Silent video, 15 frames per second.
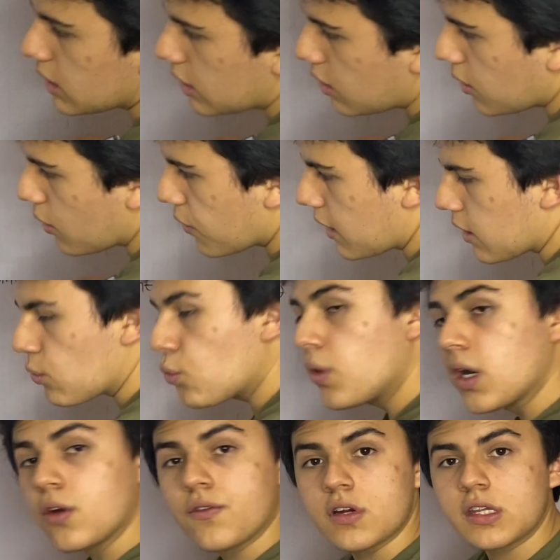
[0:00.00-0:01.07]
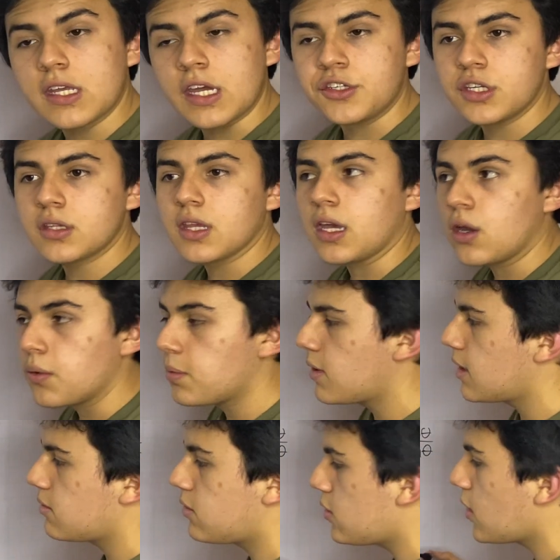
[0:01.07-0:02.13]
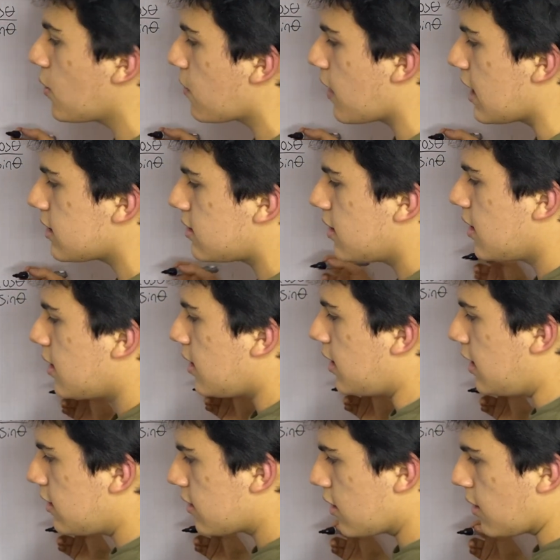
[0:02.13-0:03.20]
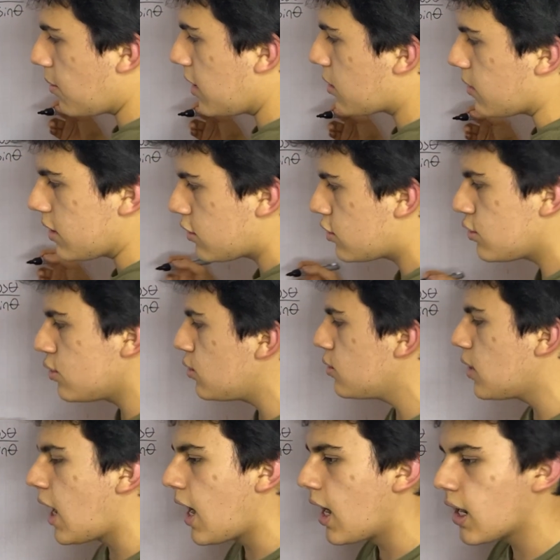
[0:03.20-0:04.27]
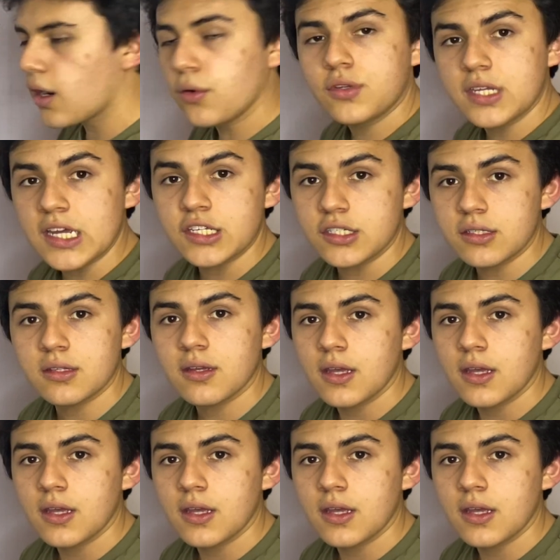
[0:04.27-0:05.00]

you know that one over tangent, I hope that you know that, is going to be equal to uh, cotangent